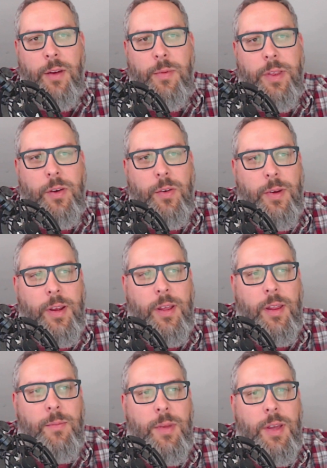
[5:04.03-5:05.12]
with your
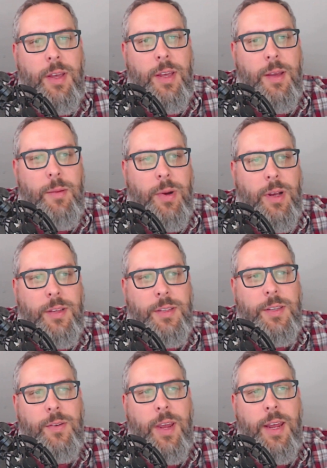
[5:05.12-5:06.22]
curriculum, but
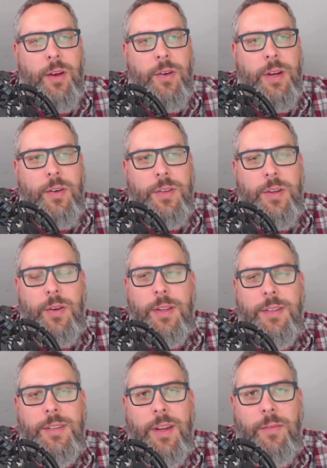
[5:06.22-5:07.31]
also cater to your
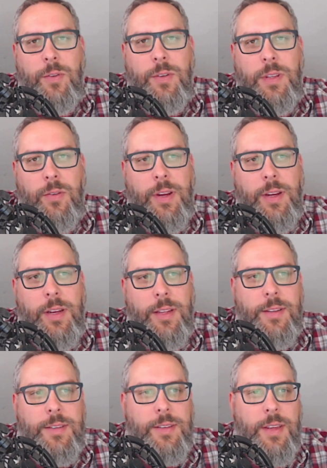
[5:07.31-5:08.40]
students' diverse learning
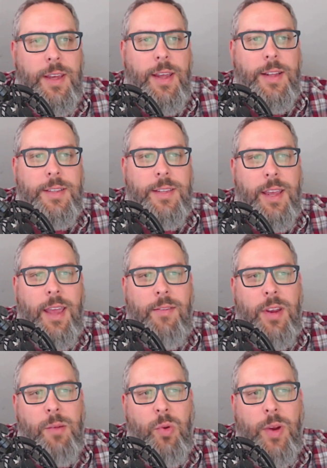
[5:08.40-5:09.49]
needs. It's like
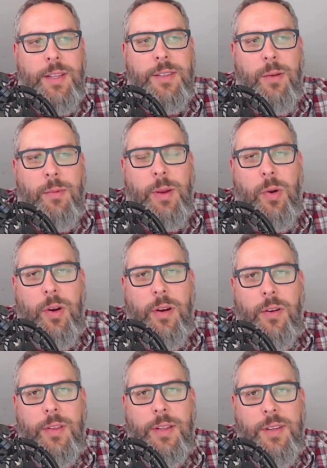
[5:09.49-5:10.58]
having a brainstorming
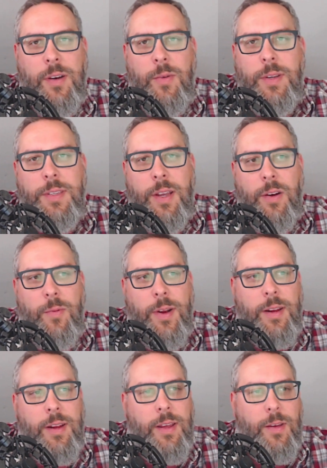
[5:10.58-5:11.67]
partner that's always there
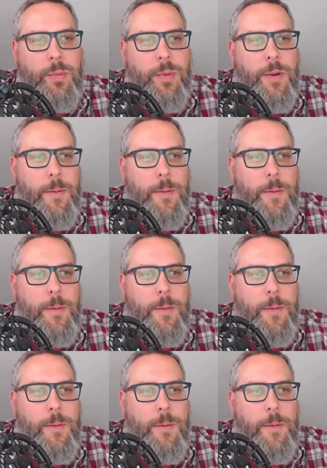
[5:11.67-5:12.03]
ready to help.